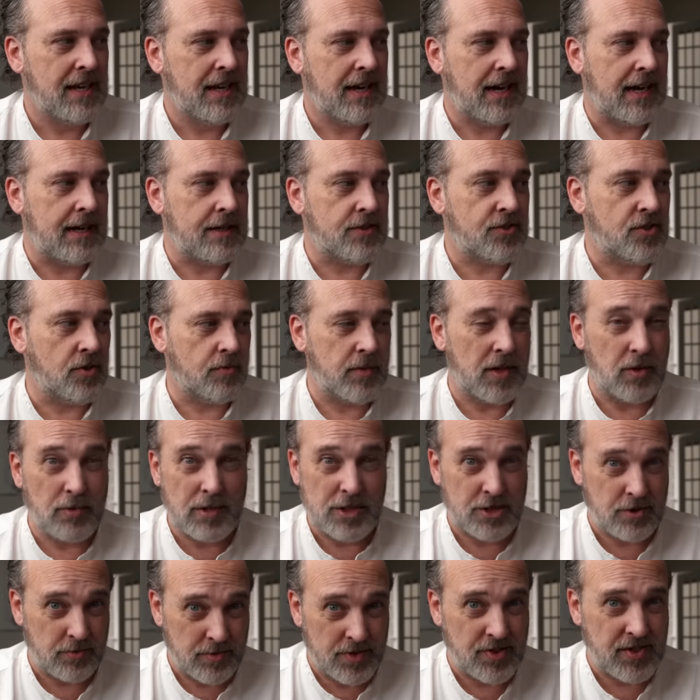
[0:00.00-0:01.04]
I assume the
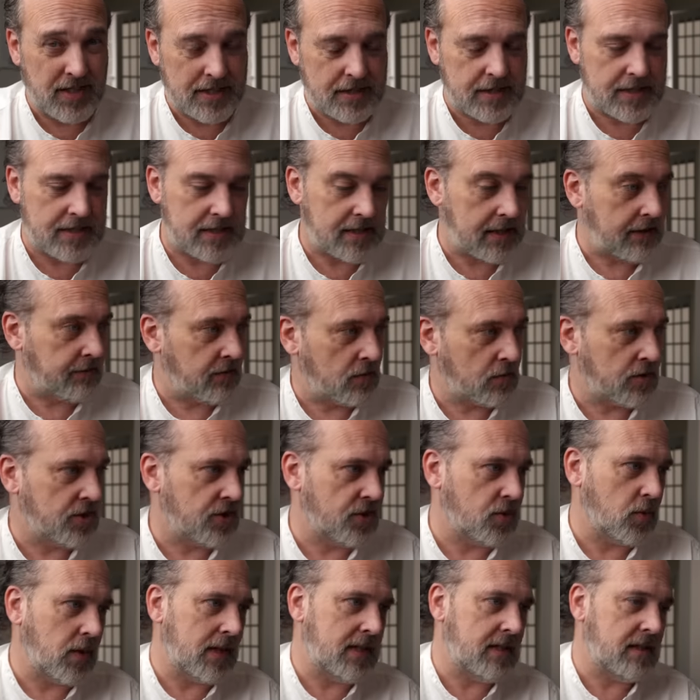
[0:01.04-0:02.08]
original was 67, which
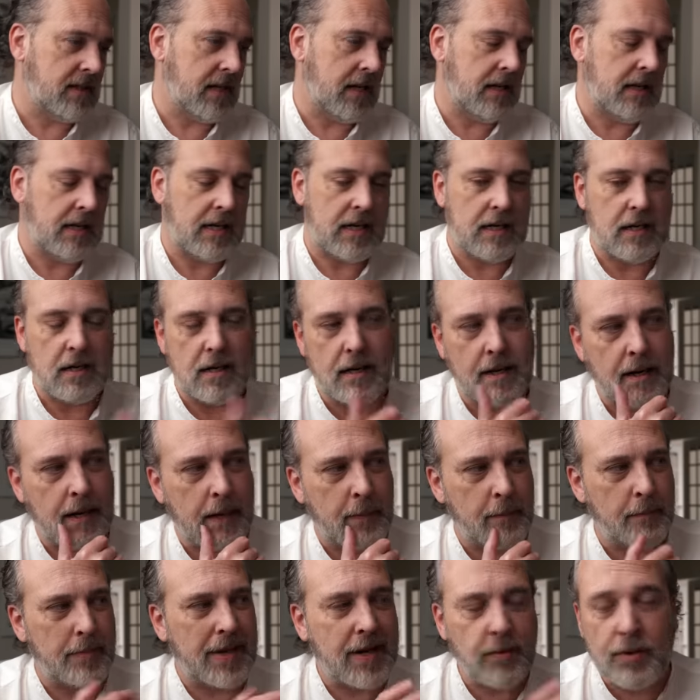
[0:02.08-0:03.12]
is what it said in here.
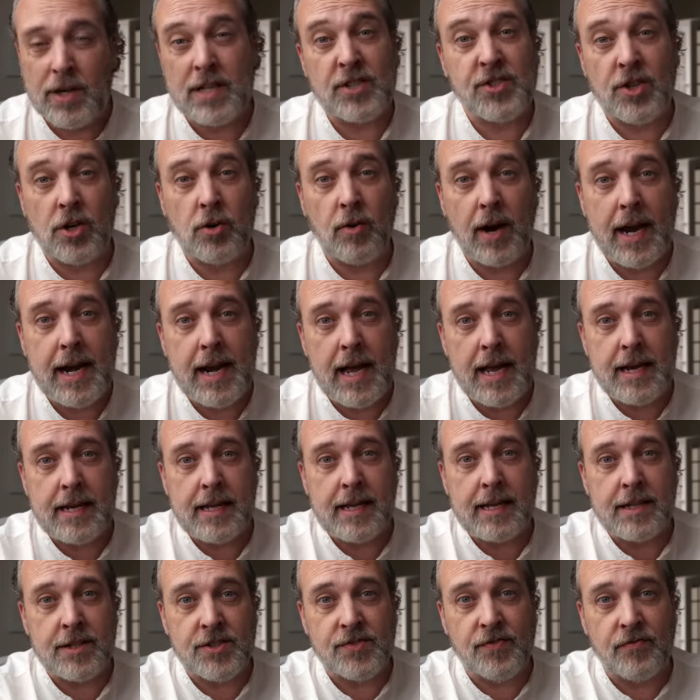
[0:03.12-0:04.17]
Um, but anyway, it's a great
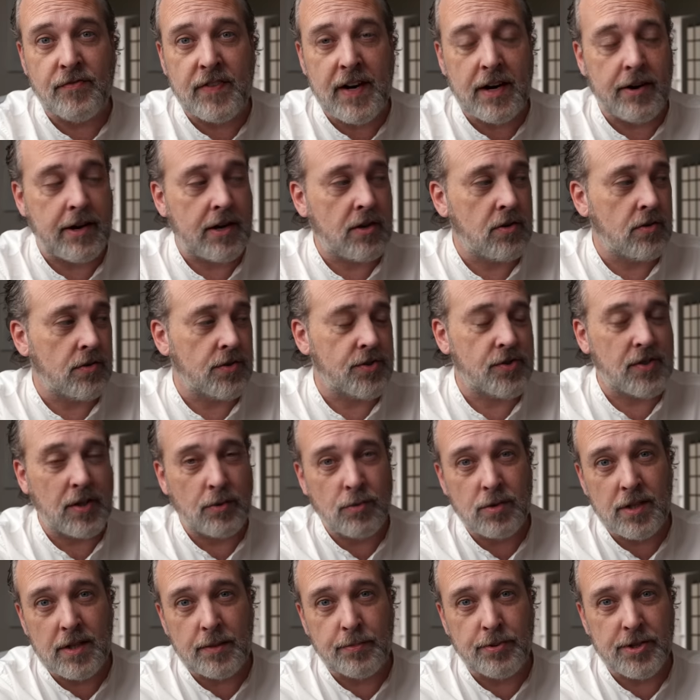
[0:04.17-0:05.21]
idea and it's very cool. So I
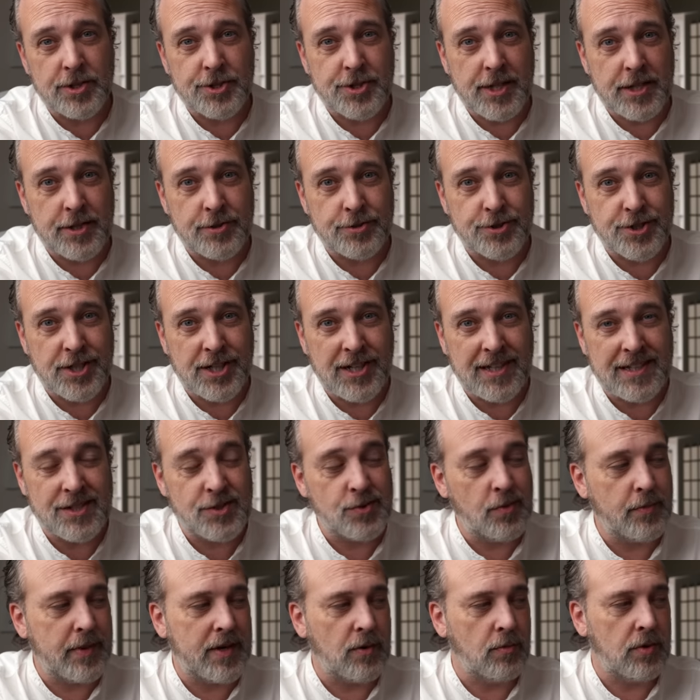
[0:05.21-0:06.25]
really appreciate you sharing. This
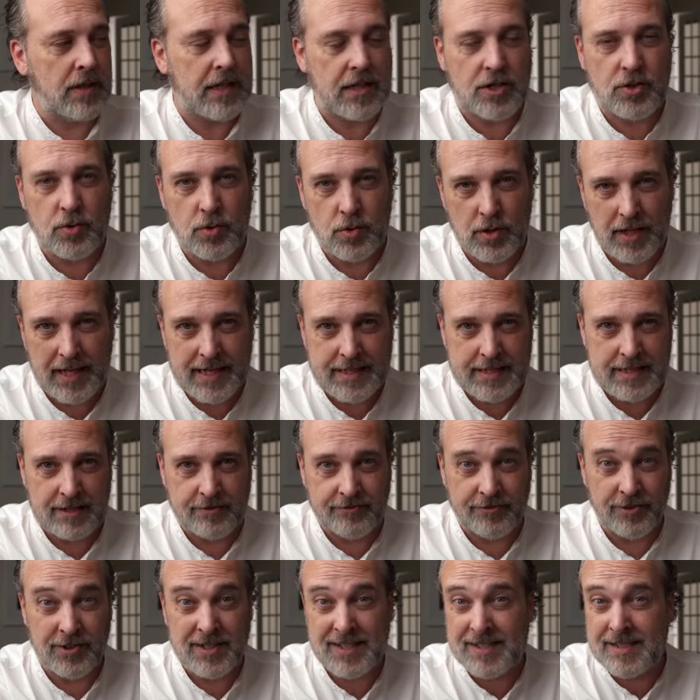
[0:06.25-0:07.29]
would be a really cool idea
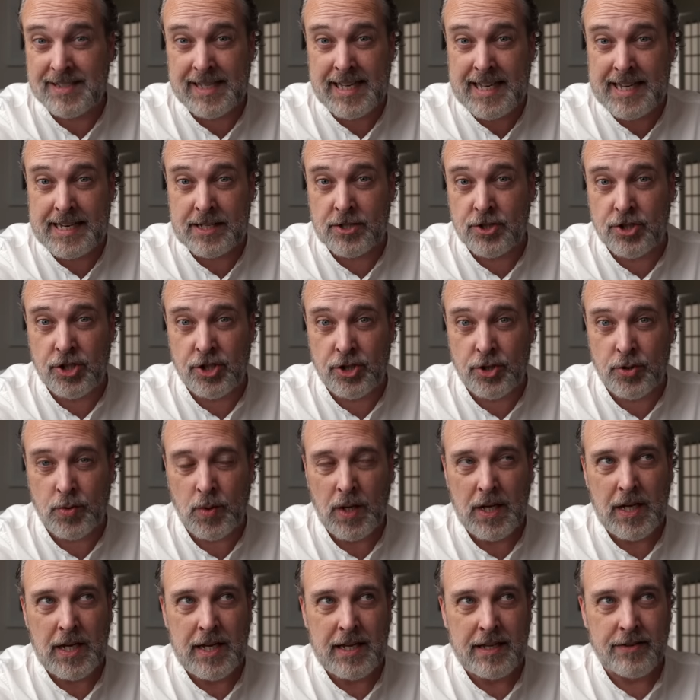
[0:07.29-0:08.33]
for a zine too,
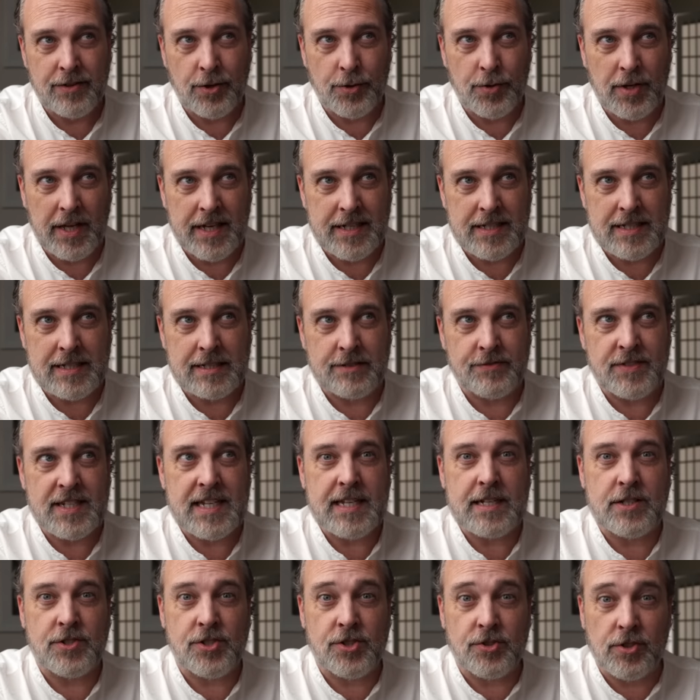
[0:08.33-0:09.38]
the whole idea of
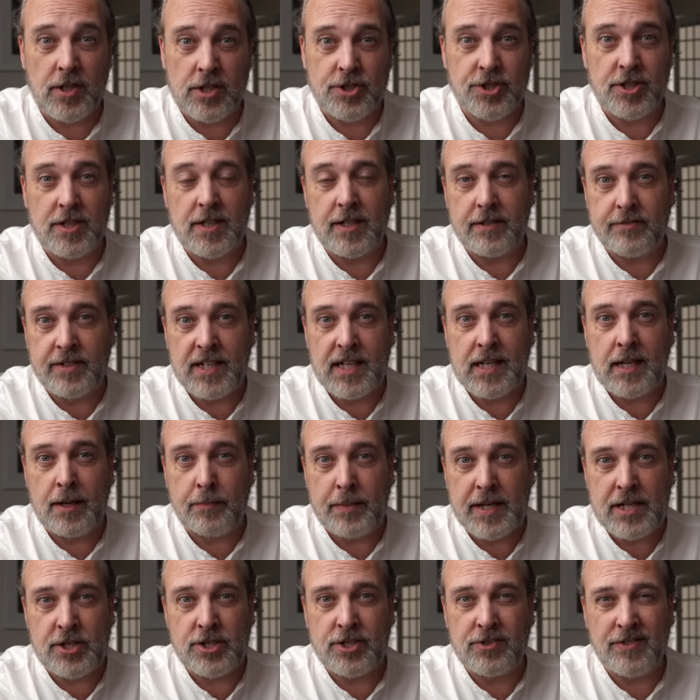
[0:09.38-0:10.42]
deconstruction of an
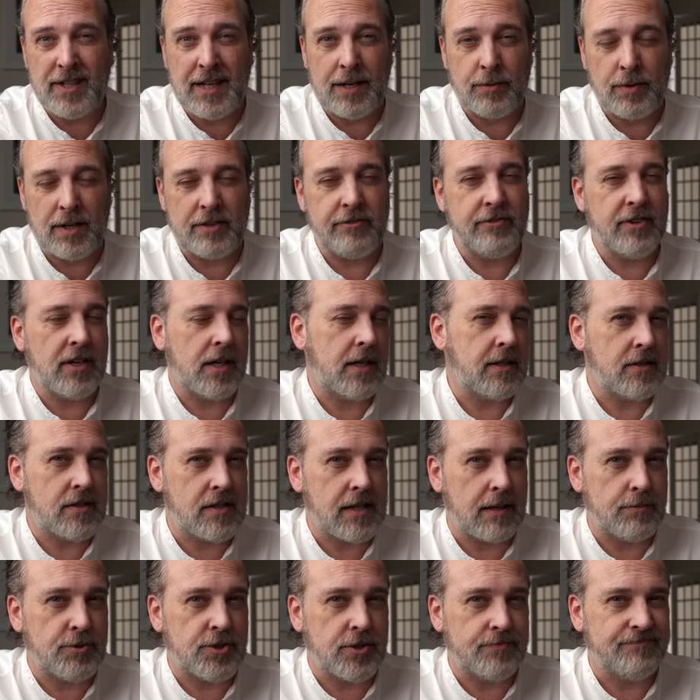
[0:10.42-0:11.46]
image. Anyway, very
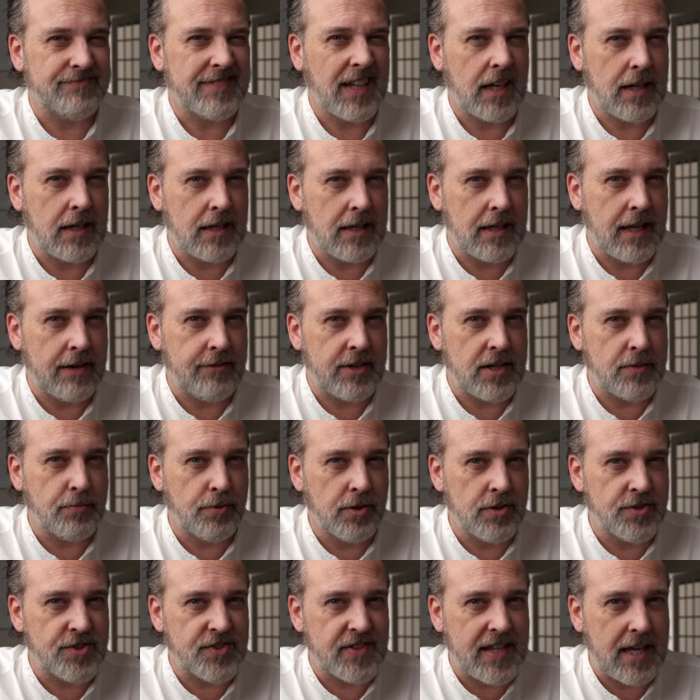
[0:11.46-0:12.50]
conceptual. Love it.
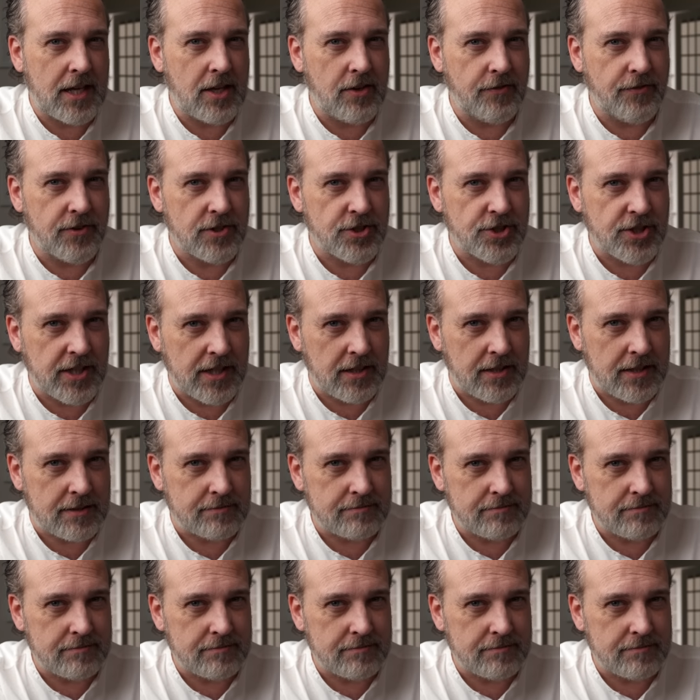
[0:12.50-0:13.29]
Bruce, thank you for sharing.